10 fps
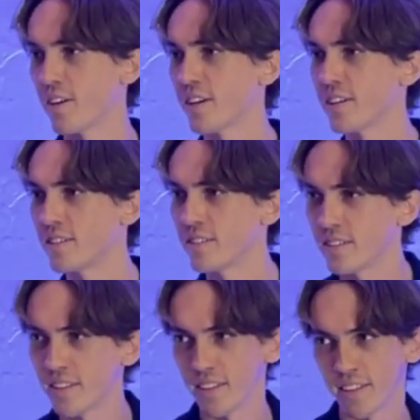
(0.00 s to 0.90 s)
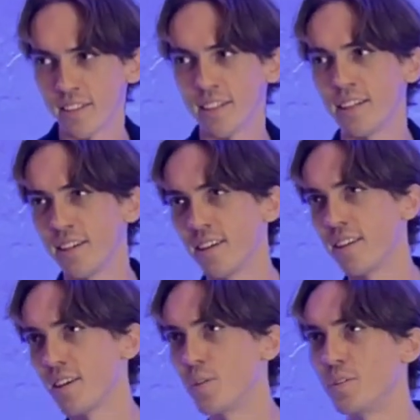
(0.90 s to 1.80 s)
And
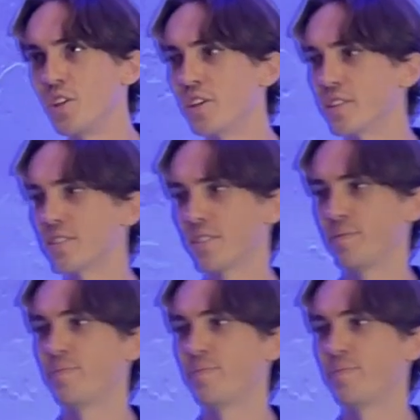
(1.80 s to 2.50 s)
thank you, teachers.